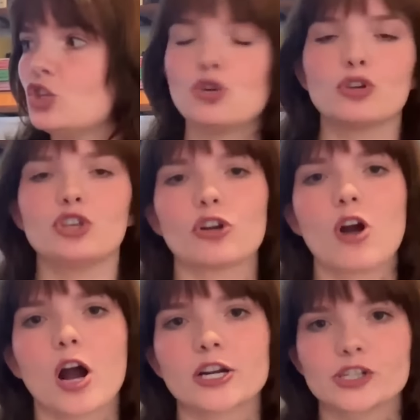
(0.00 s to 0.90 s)
you your
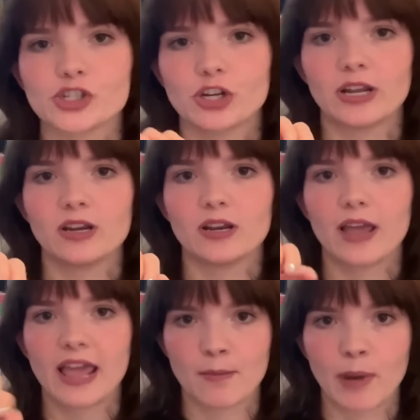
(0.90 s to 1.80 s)
heart shouldn't
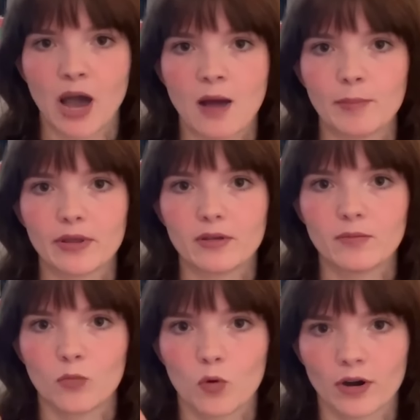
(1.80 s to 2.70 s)
amp up
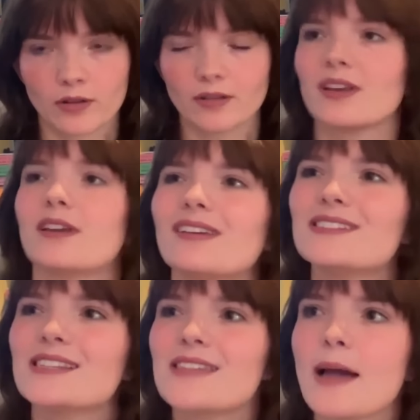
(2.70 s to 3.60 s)
more
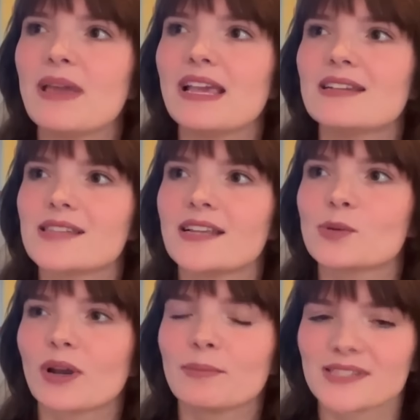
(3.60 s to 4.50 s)
is, is that making
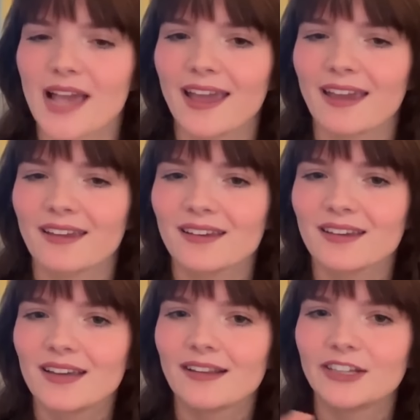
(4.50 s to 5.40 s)
sense what i'm saying
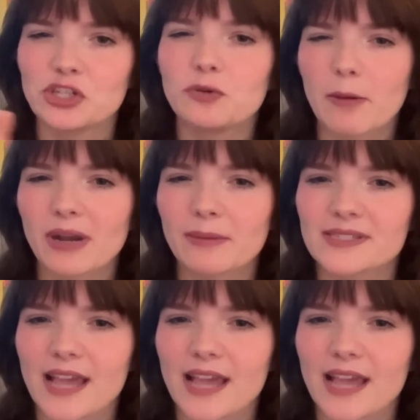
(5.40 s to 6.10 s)
like do you get what i'm yeah.